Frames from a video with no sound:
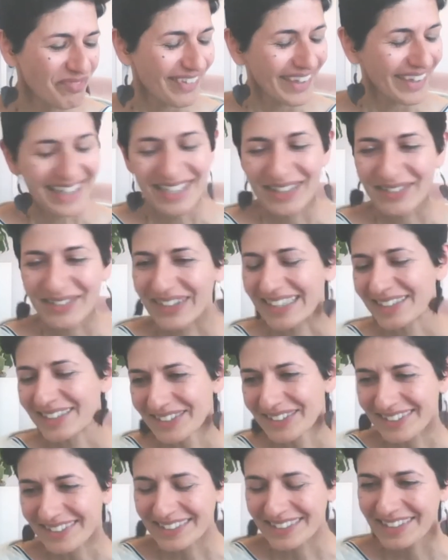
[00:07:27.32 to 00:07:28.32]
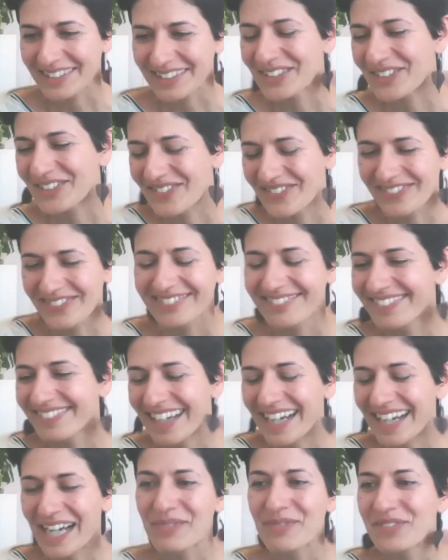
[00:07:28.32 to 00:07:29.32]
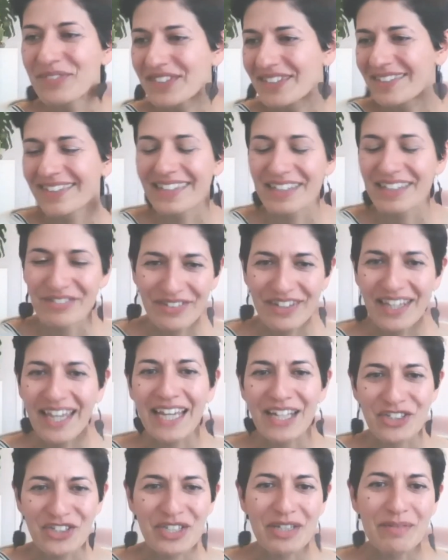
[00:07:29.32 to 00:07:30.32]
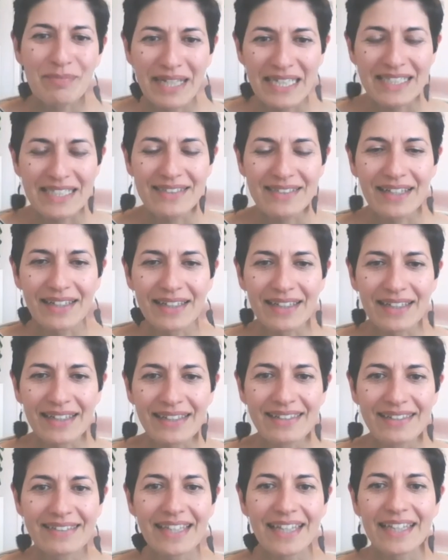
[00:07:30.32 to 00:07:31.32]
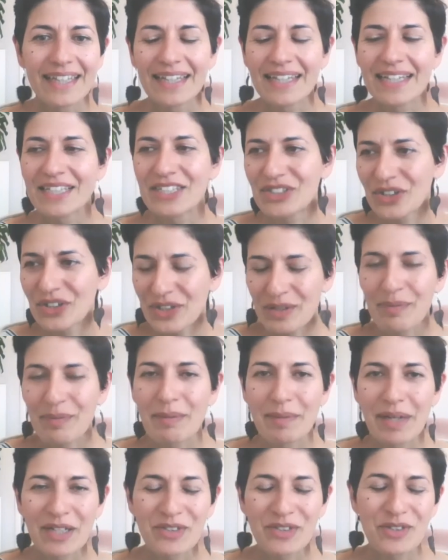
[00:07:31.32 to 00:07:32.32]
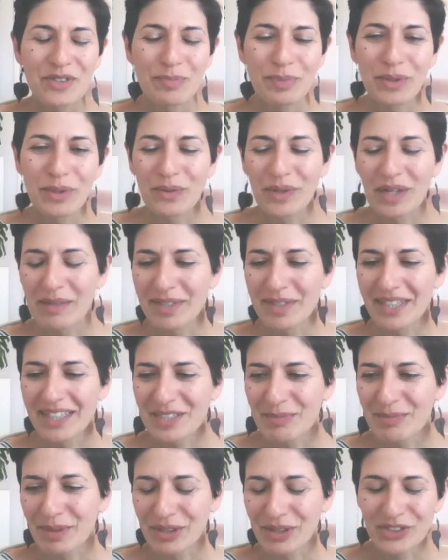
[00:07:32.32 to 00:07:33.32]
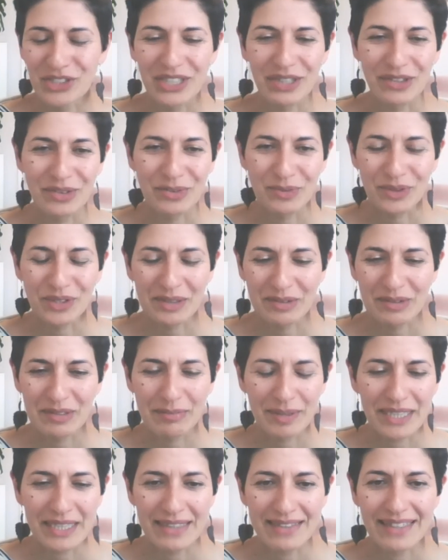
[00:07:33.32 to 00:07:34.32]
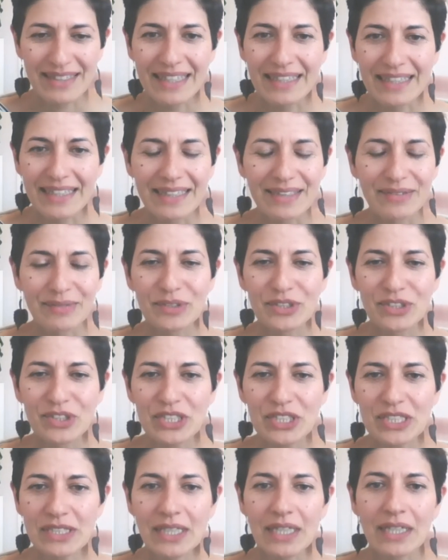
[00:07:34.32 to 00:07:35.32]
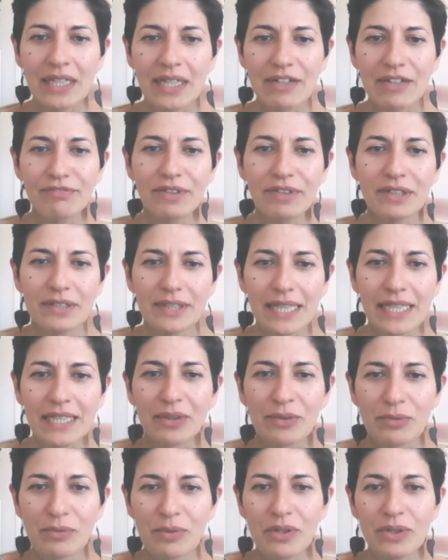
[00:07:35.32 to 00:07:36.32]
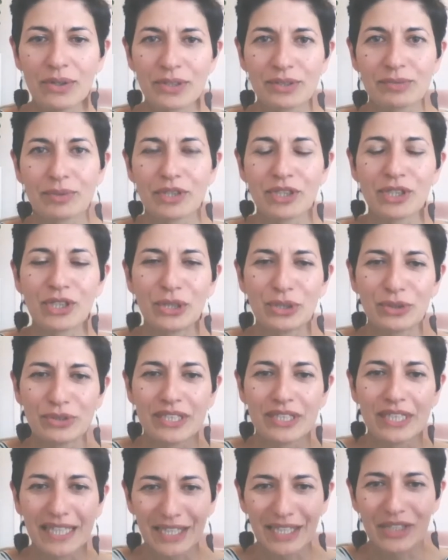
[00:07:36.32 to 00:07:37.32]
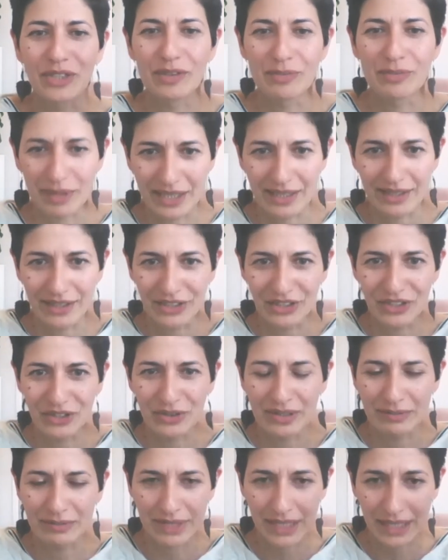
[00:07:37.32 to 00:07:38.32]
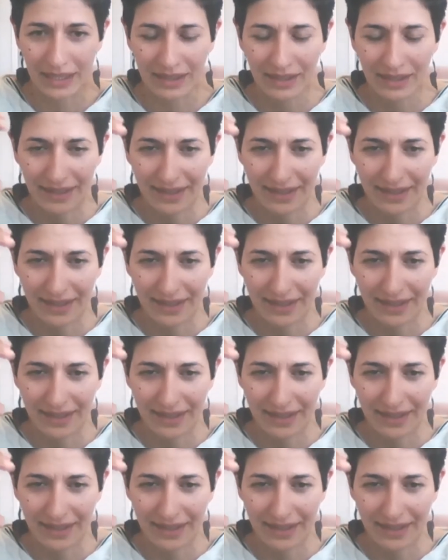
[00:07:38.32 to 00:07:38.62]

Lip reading: anyway, so I was engaged in my studies, and I started my master's program in entomology. I was working with bees, and it was just like, I felt like the walls were closing in on me. I was like